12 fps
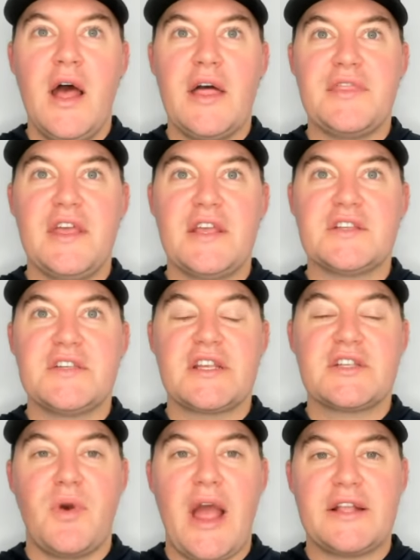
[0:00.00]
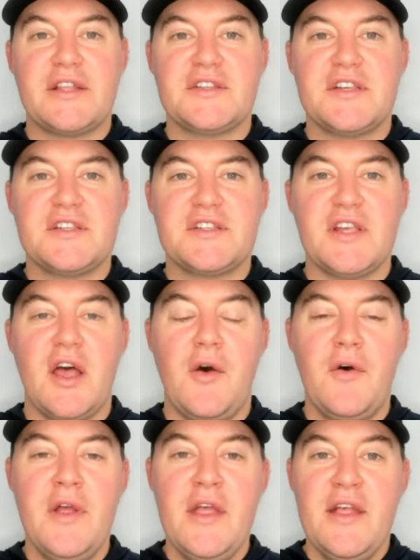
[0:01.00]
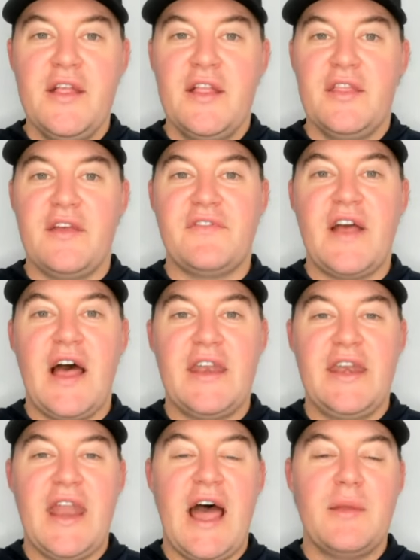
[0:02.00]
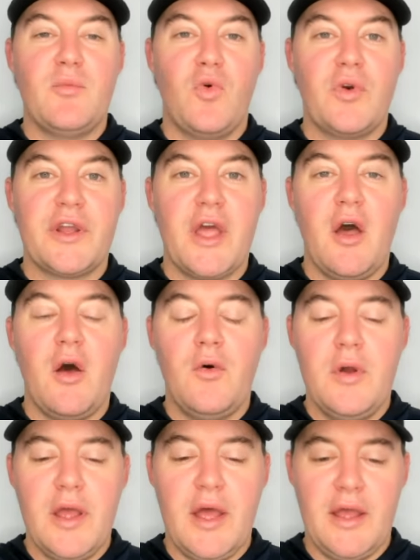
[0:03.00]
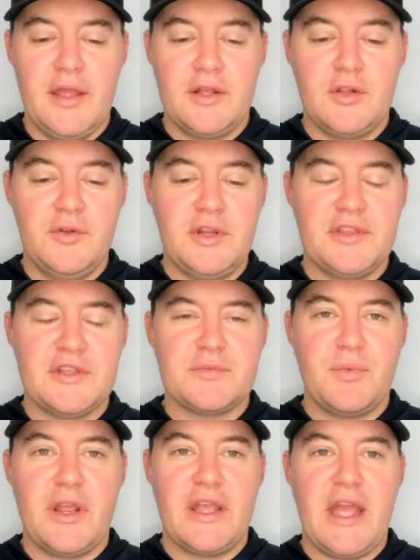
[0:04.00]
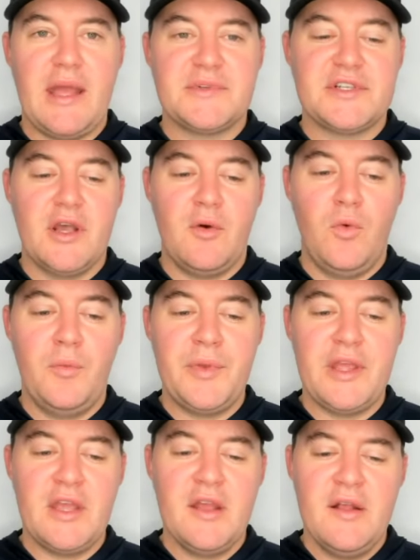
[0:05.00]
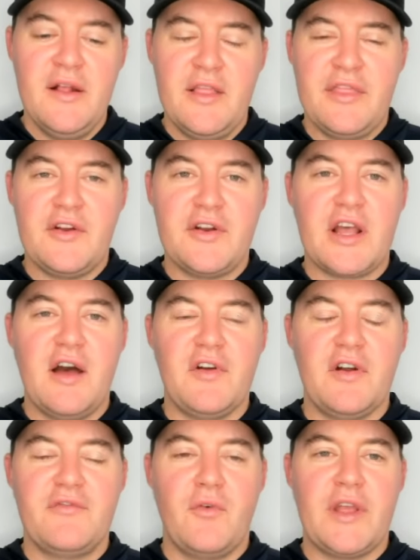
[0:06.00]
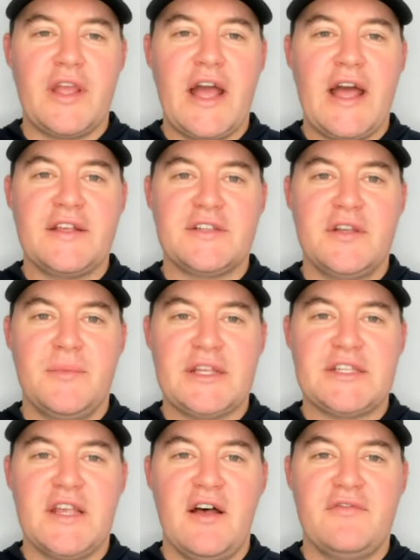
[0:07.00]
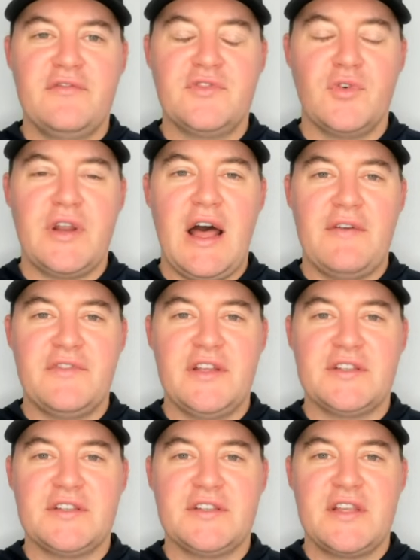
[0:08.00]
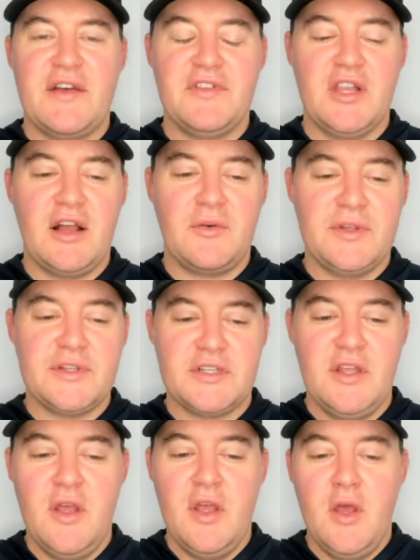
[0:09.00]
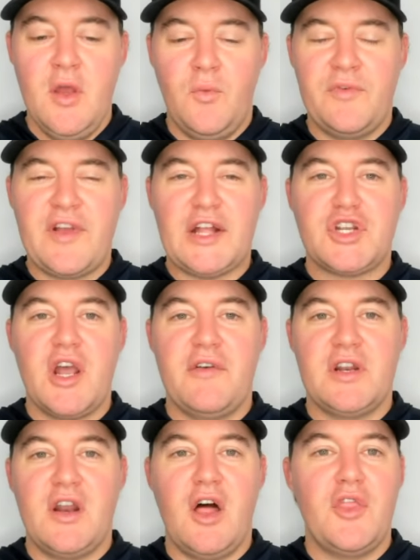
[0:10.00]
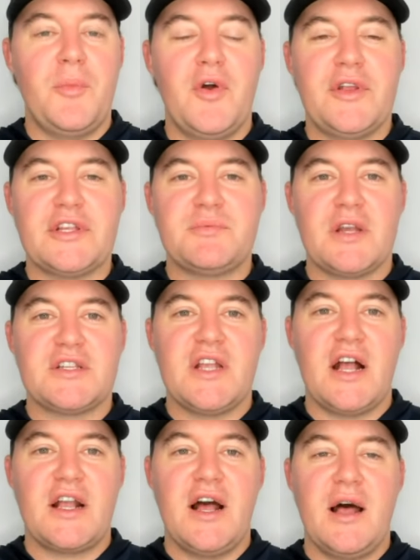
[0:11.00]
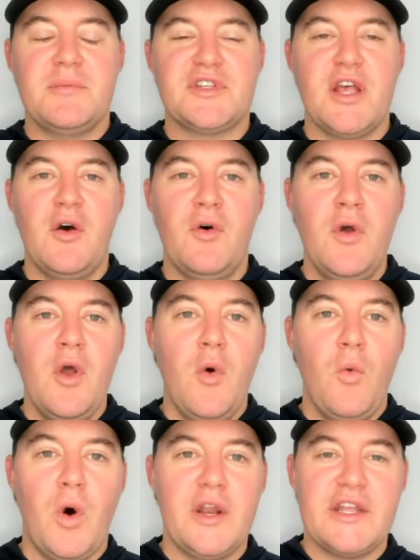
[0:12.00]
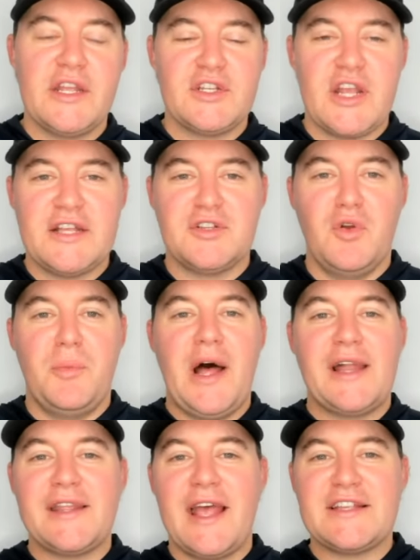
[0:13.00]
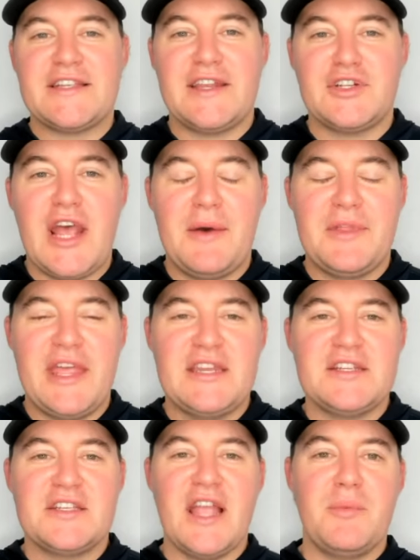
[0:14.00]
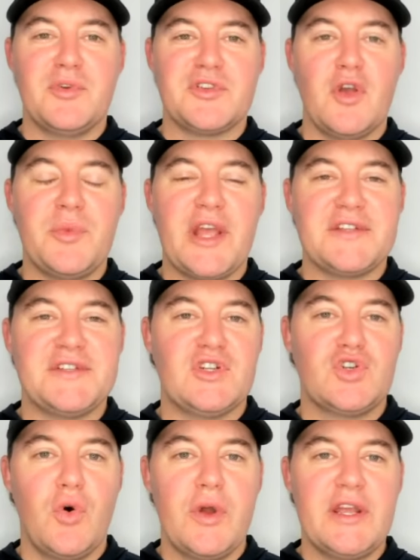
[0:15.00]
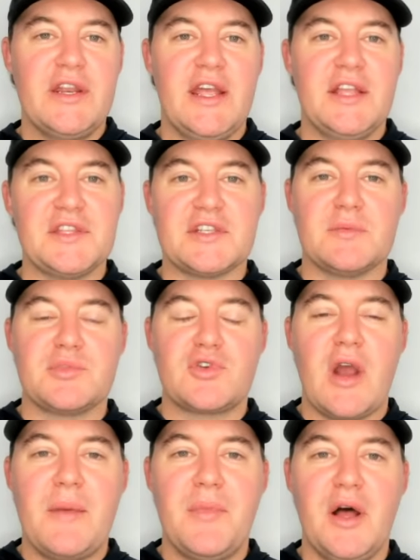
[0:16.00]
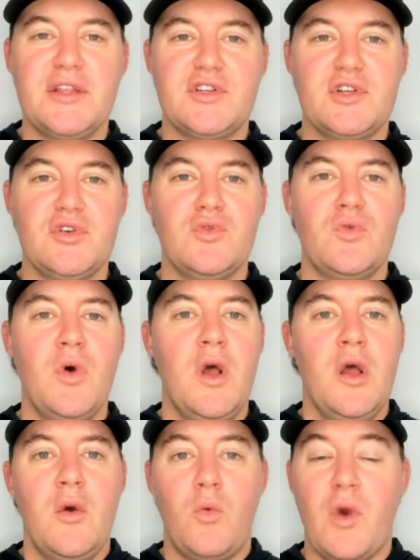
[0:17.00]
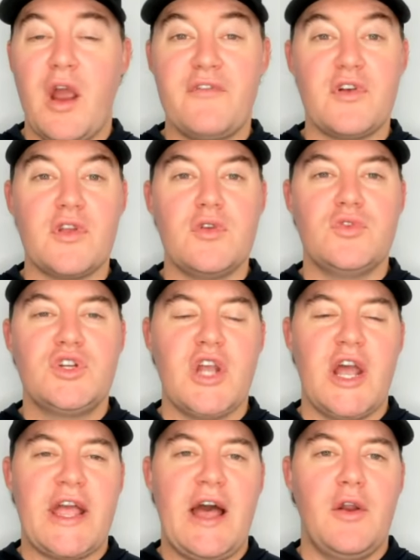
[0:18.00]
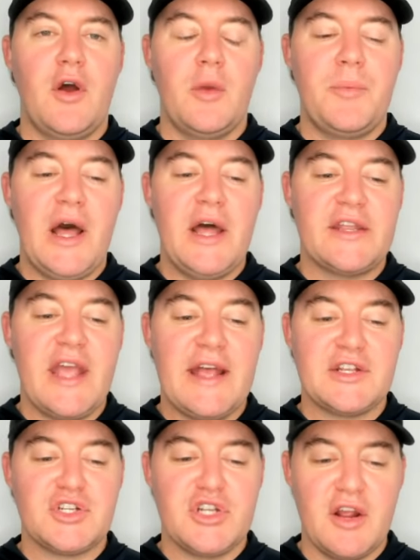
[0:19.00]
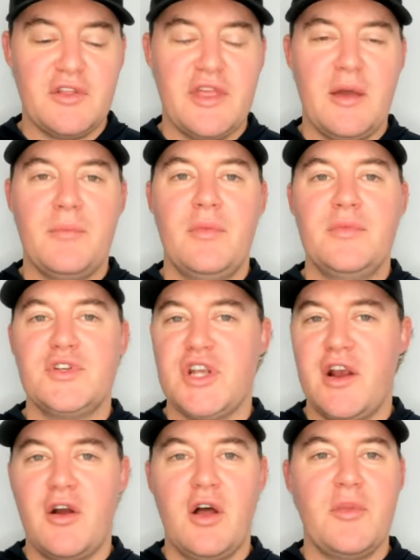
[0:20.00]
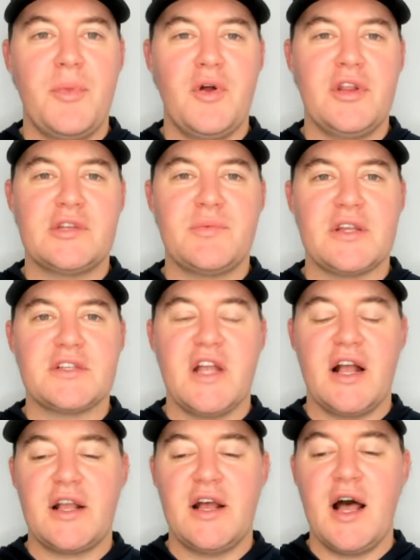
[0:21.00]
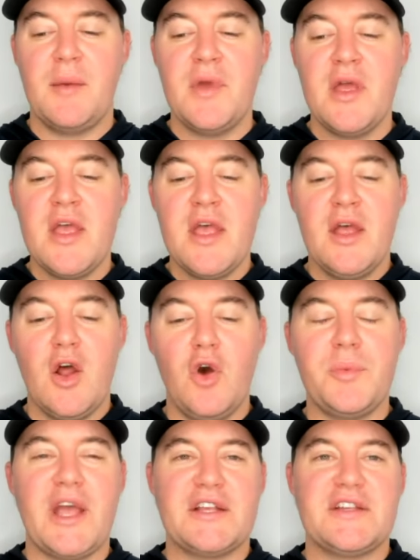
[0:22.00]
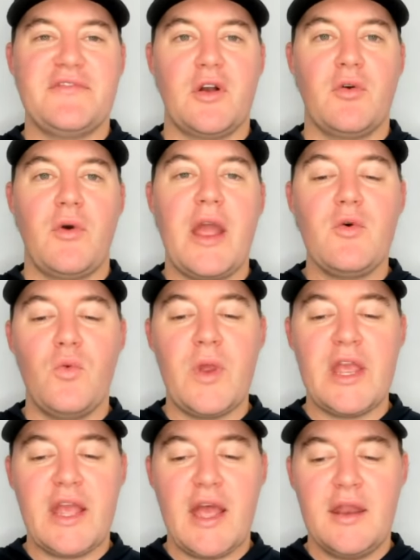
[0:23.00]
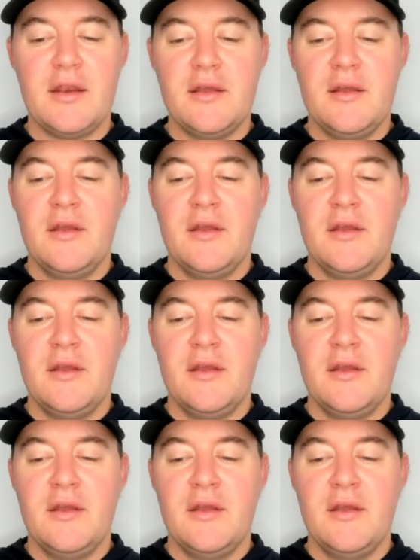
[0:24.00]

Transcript: I think, six practices. So they've got nine more to go, including the spring game. So we'll be there to cover it for you guys. Myself, Jordan Hoppeditz, Kevin Longquist. We've got you covered at ontheponyexpress.com. So wanted to get you guys a little podcast, had a chat with Andy Staples. Hope you guys enjoyed it. Hit the subscribe button to wherever you check out our podcast. Share them. Share on theponyexpress.com. Hope you guys have a great weekend,